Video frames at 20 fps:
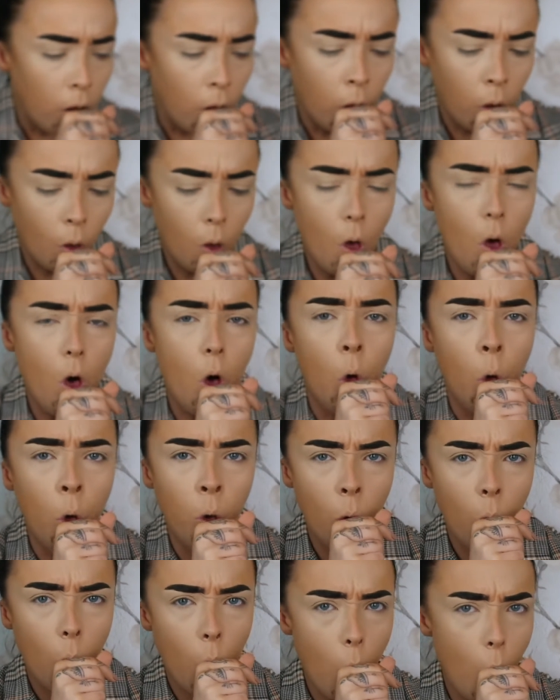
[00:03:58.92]
There we go, there's
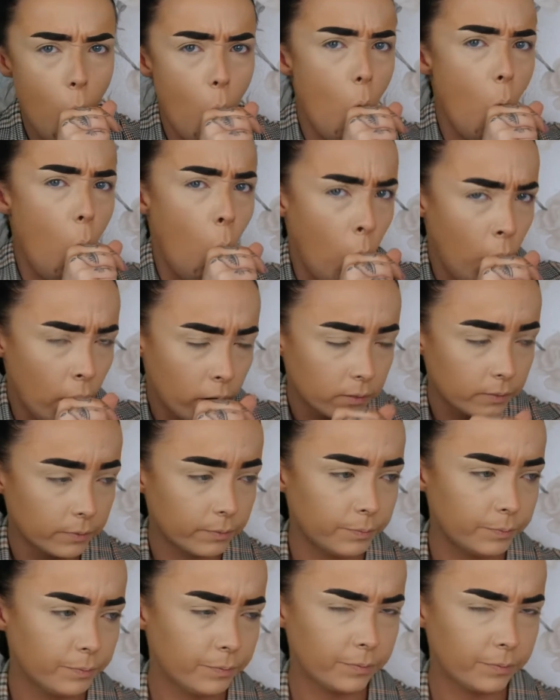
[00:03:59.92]
the first. Oh, she's